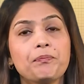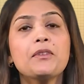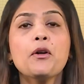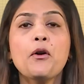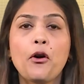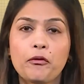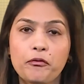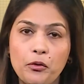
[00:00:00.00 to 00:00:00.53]

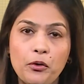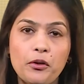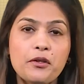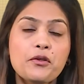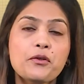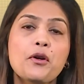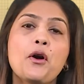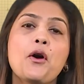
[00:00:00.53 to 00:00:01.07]
Of
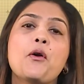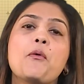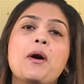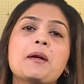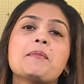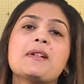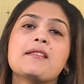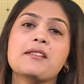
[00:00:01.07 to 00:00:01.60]
course,
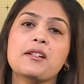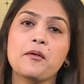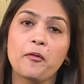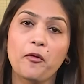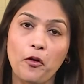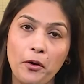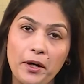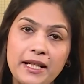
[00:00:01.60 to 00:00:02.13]
one must
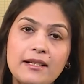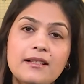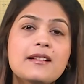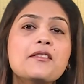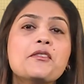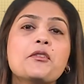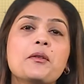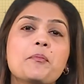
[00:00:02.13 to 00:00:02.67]
avoid
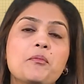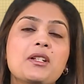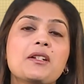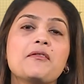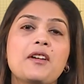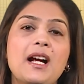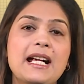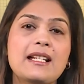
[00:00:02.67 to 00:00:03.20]
descriptive
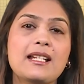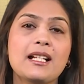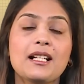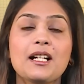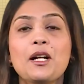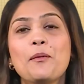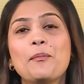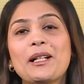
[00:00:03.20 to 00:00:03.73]
writing,
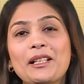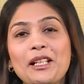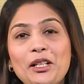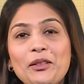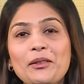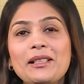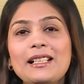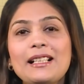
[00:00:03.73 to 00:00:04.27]

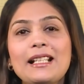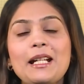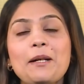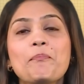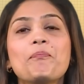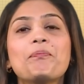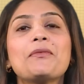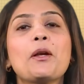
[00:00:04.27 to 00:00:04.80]
particularly
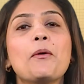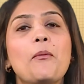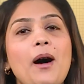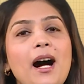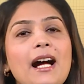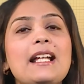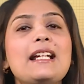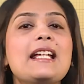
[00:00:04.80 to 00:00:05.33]

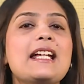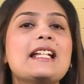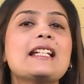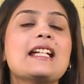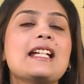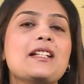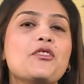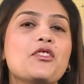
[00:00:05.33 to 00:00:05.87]
while
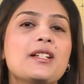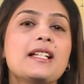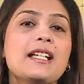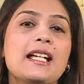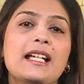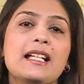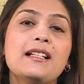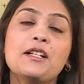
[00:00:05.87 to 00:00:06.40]
engaging
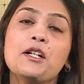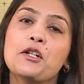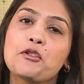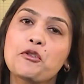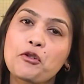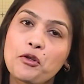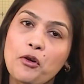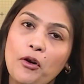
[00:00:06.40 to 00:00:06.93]
in
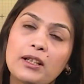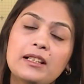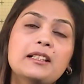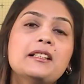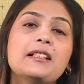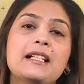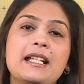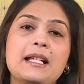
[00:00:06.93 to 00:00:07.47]

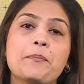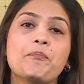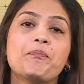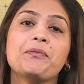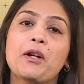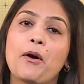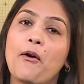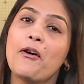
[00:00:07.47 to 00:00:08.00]
scholarly
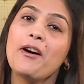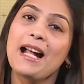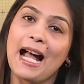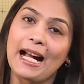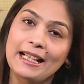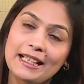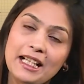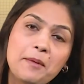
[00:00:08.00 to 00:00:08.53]
or
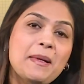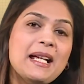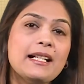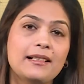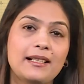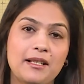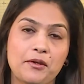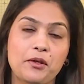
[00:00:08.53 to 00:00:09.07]
academic
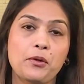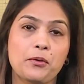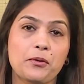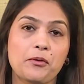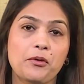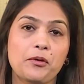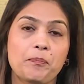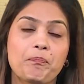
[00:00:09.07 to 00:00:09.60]

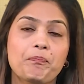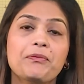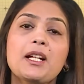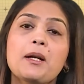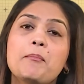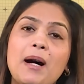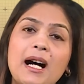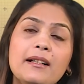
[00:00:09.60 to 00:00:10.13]
discourse.
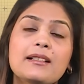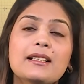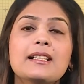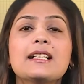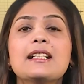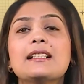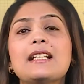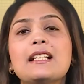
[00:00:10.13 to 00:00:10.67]
But
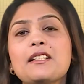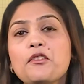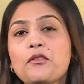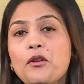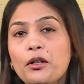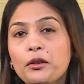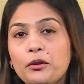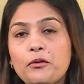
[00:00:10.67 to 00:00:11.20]
that is
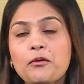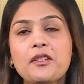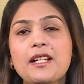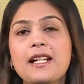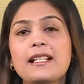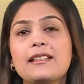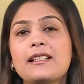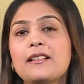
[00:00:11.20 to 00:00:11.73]
not to
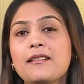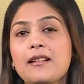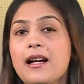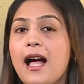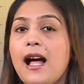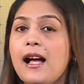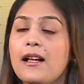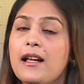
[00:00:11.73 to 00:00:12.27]
say that
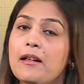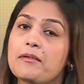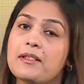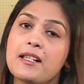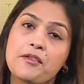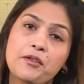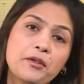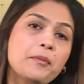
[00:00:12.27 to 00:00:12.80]

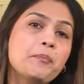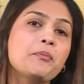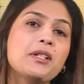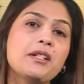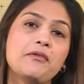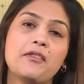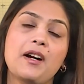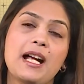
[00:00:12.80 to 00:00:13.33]

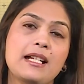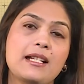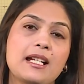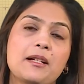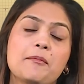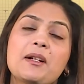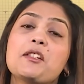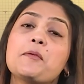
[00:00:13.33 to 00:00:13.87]
descriptive
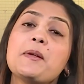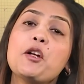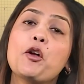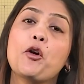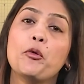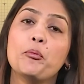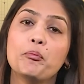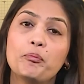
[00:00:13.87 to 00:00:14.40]
writing must be
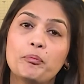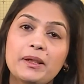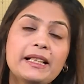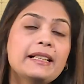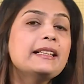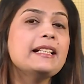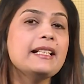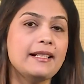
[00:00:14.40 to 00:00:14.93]

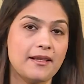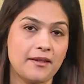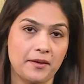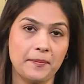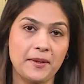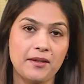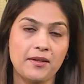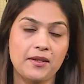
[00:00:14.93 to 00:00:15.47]
completely
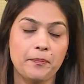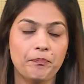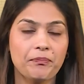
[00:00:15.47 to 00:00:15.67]
dismissed,